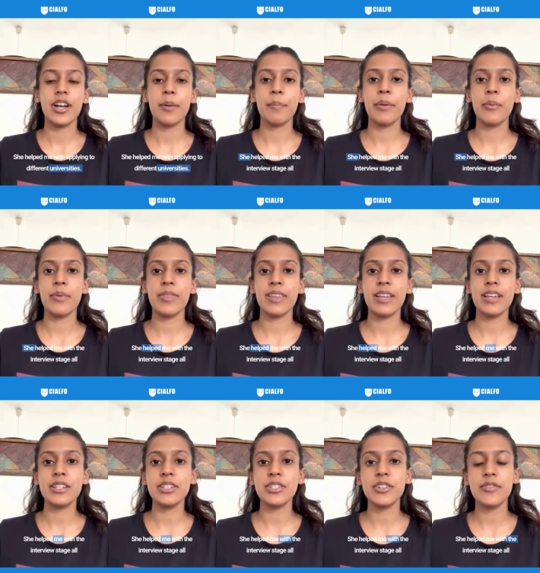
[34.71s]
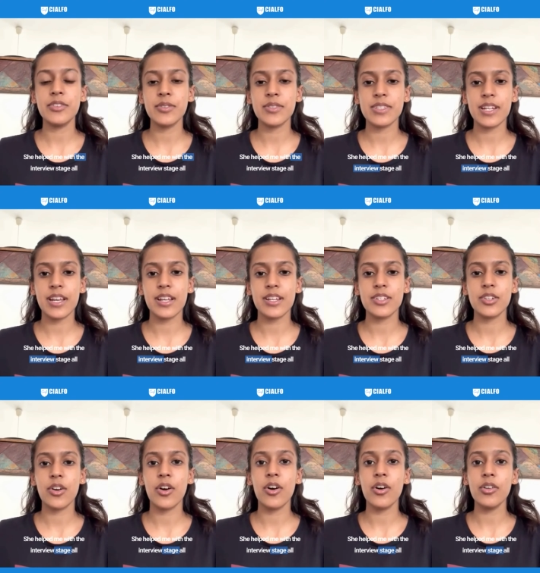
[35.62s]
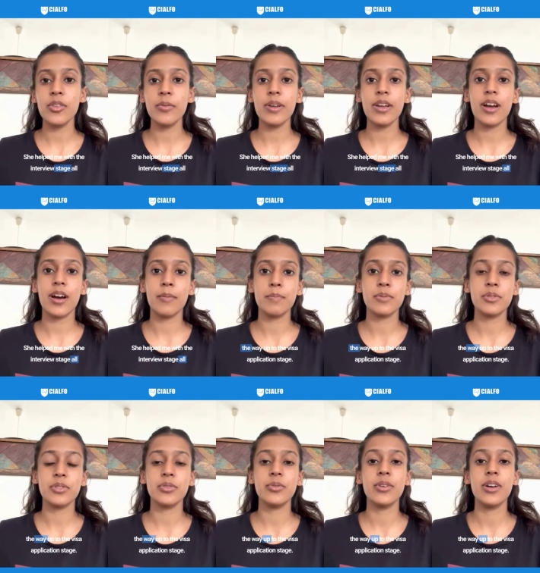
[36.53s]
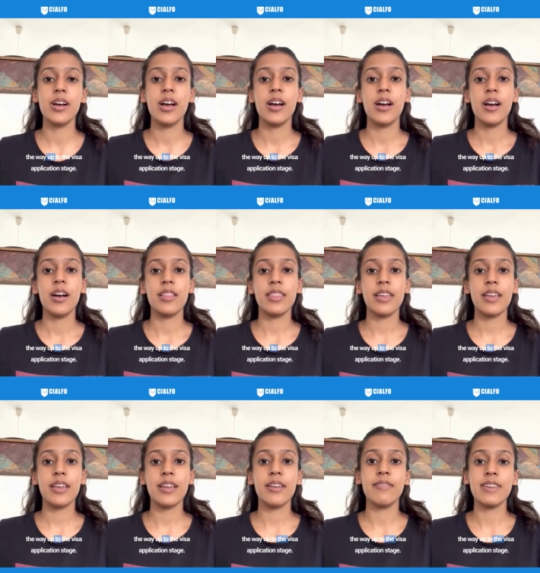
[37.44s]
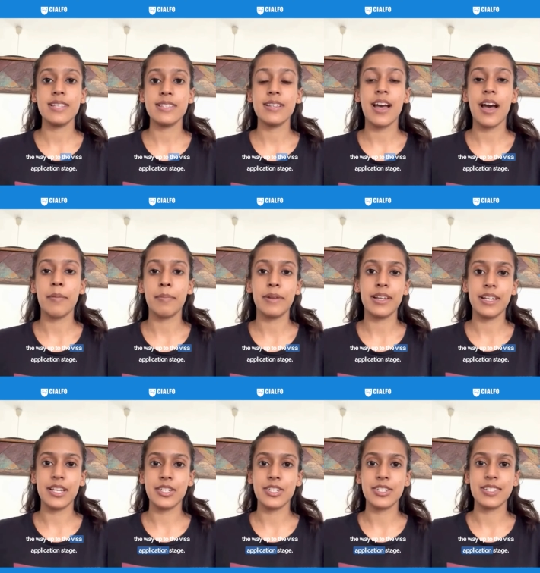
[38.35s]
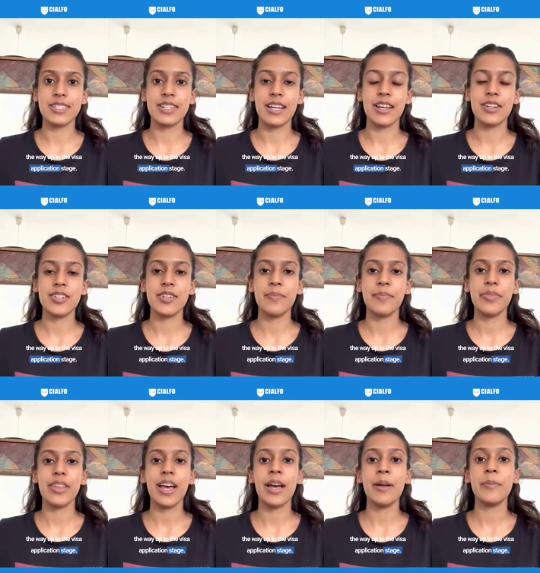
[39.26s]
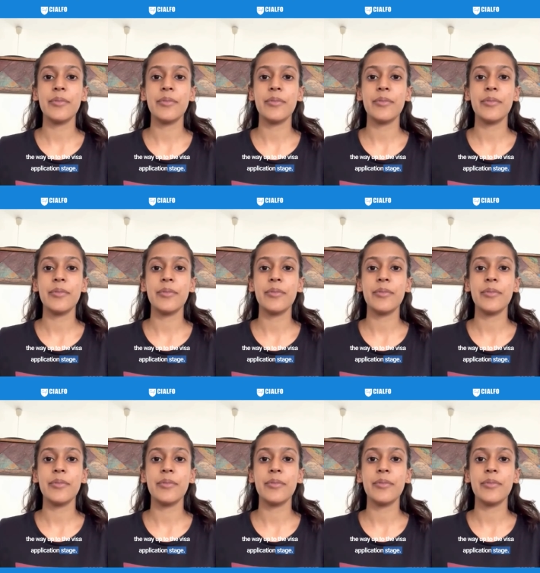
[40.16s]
She helped me with the interview stage all the way up to the visa application stage.